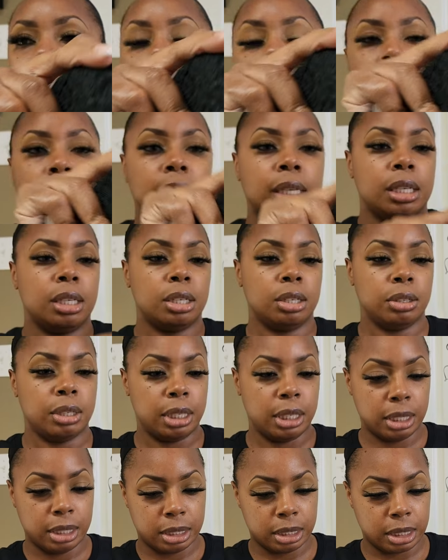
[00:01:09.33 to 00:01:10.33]
And here
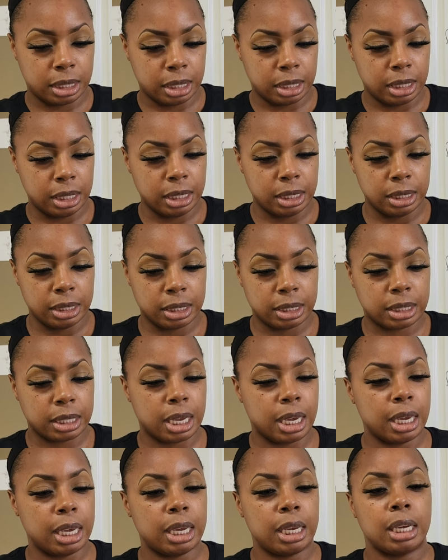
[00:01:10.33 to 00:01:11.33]
is the
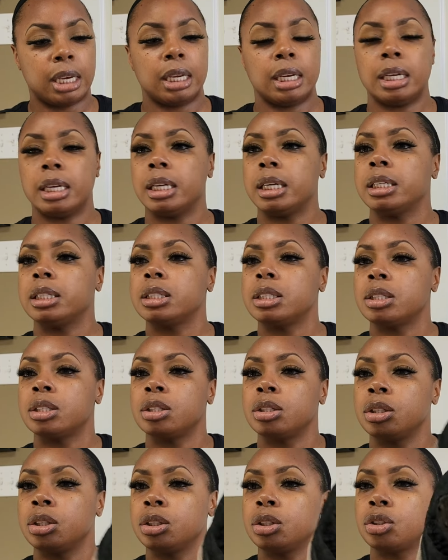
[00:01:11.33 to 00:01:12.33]
inside,
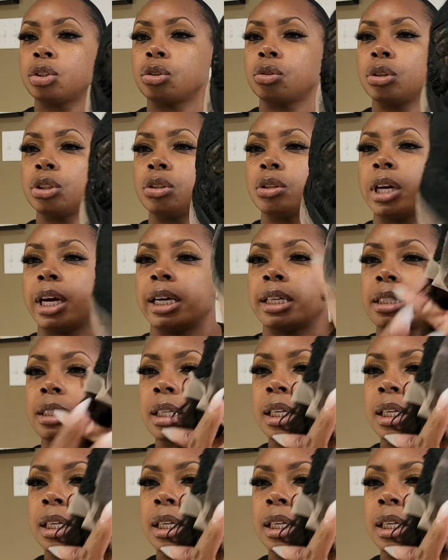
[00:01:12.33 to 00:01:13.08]
showing you guys